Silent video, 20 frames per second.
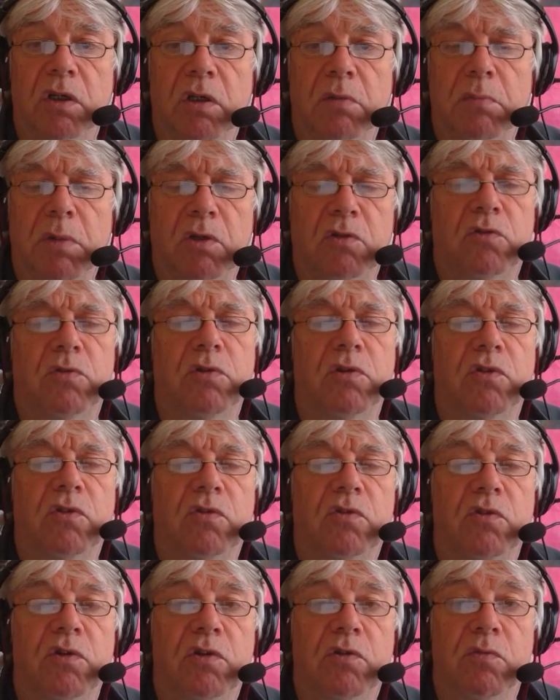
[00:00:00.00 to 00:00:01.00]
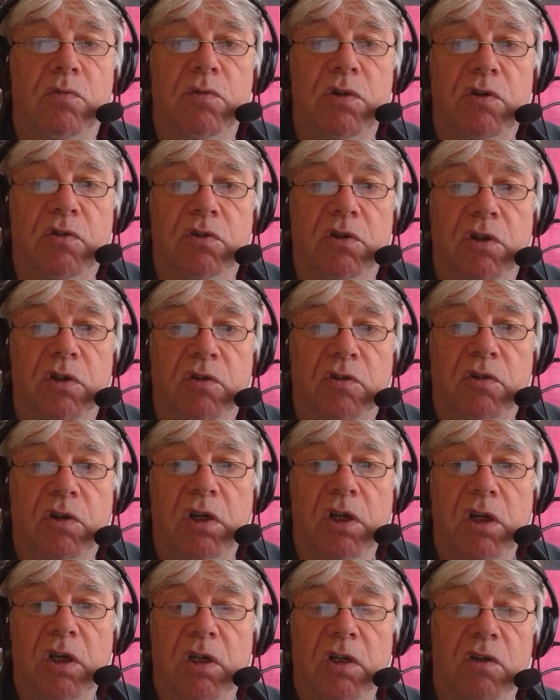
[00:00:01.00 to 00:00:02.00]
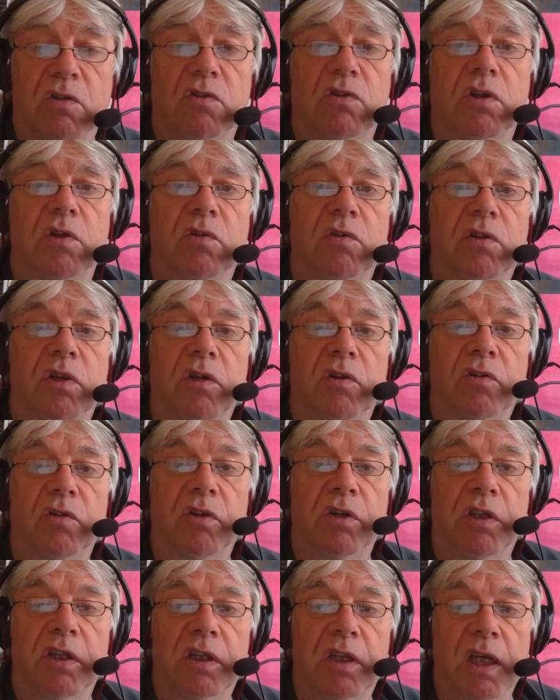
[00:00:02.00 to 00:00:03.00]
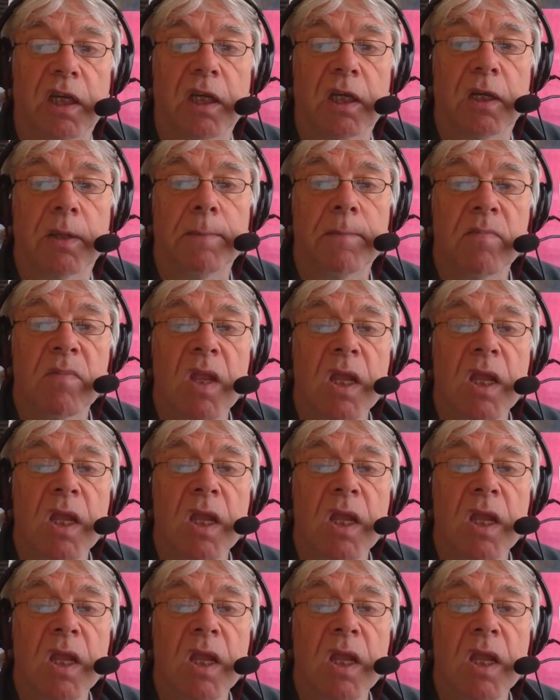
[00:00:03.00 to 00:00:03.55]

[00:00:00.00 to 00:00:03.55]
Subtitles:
Motor Industries Research Association, I think.